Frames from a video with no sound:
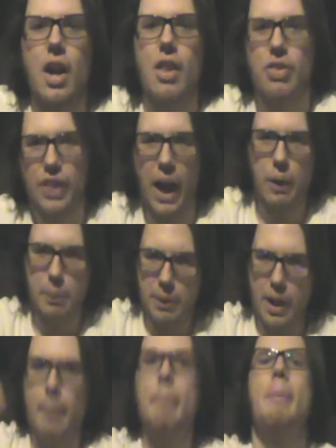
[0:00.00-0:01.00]
that would be
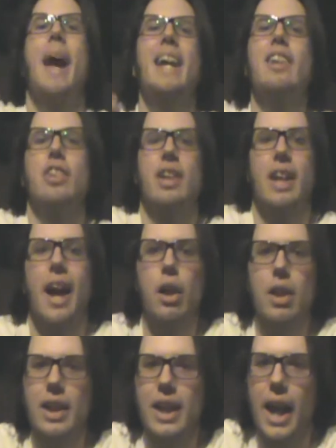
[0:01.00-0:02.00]
amazing.
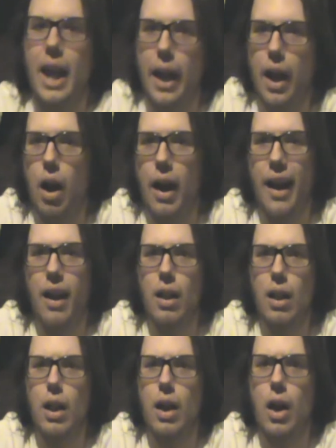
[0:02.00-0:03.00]

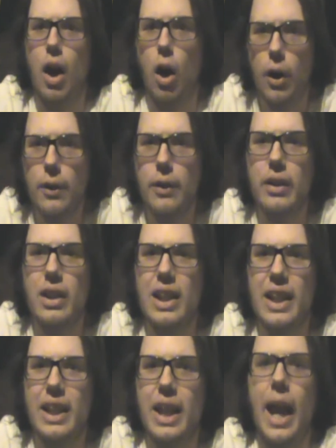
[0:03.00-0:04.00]
R.
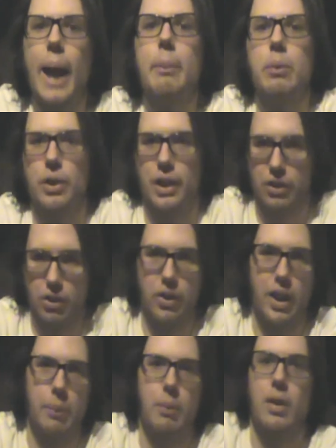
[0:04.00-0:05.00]
Lee Emery is his
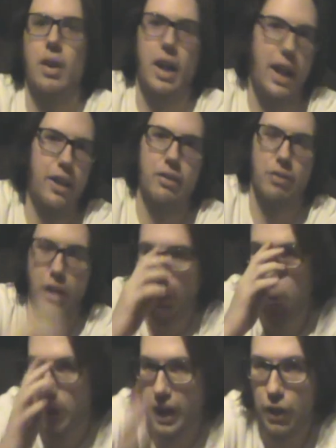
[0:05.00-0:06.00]
name. I
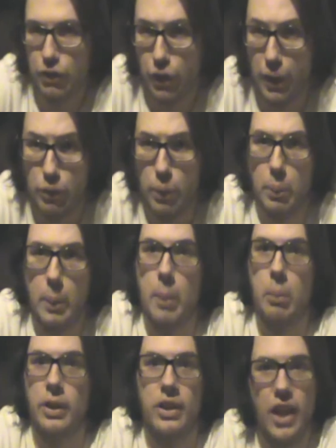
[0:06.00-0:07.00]
honestly have trouble
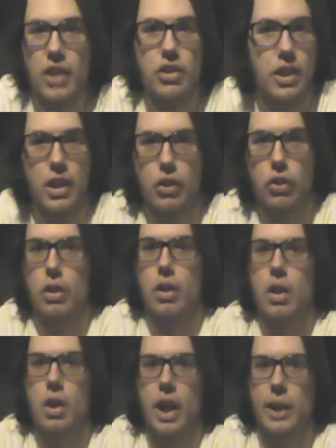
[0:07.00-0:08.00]
remembering. He actually
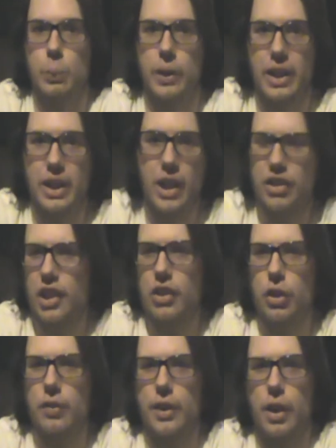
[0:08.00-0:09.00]
did
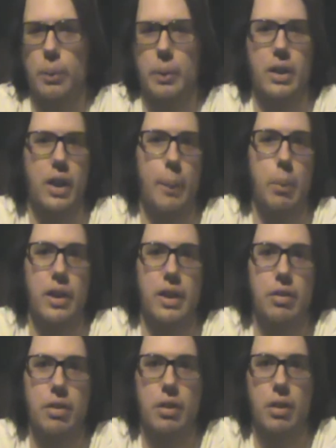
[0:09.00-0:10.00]
serve in the army, I
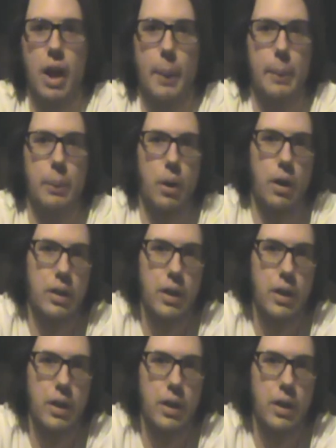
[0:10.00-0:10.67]
believe. I might be wrong.